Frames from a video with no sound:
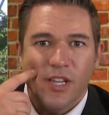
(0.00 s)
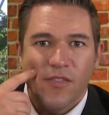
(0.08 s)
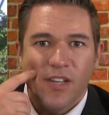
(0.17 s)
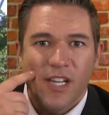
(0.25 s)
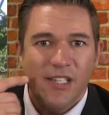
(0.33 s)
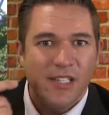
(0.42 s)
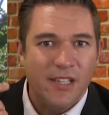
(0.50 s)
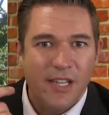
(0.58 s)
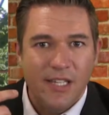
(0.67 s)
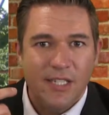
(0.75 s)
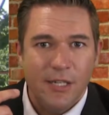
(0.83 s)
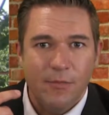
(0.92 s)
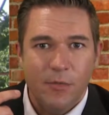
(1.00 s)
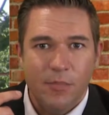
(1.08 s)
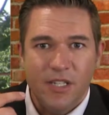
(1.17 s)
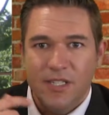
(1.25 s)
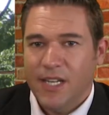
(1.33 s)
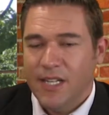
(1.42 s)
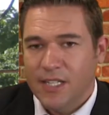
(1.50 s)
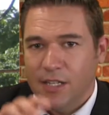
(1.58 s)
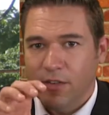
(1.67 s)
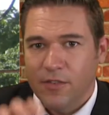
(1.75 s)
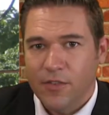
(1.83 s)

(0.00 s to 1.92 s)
Evidently, they seem to be sensitive.